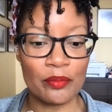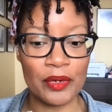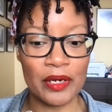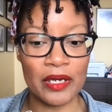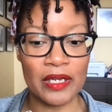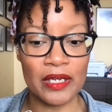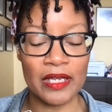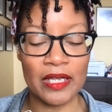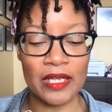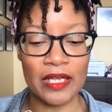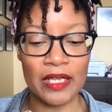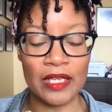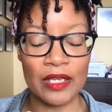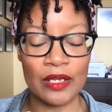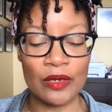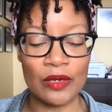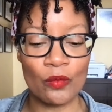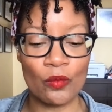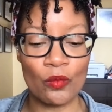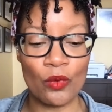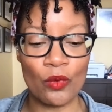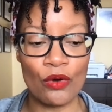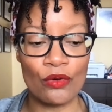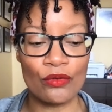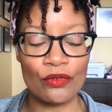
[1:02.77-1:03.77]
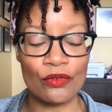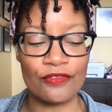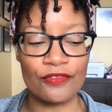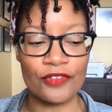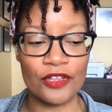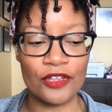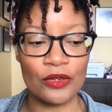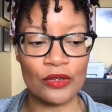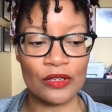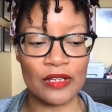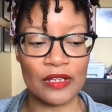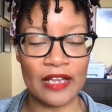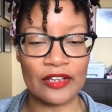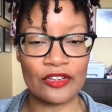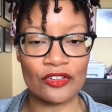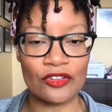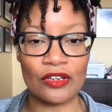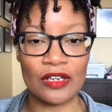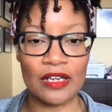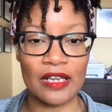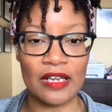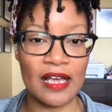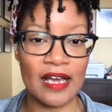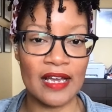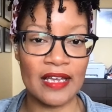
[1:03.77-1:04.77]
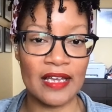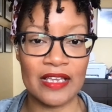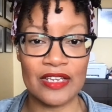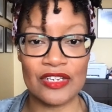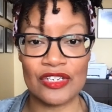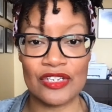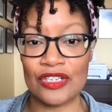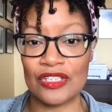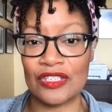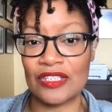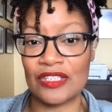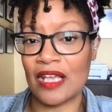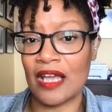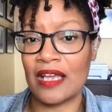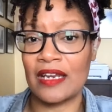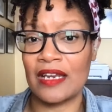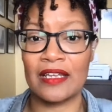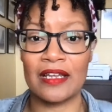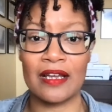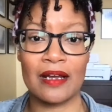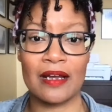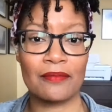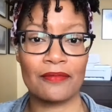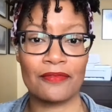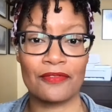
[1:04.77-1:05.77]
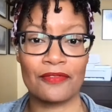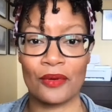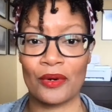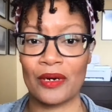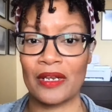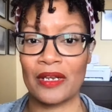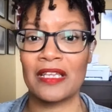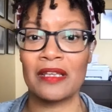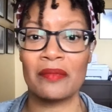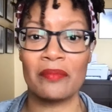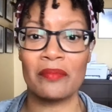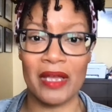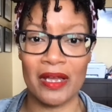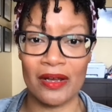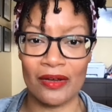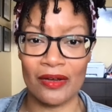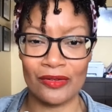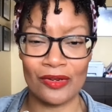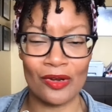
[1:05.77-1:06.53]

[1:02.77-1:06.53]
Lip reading: but it won't feel like your client is just signing up for email.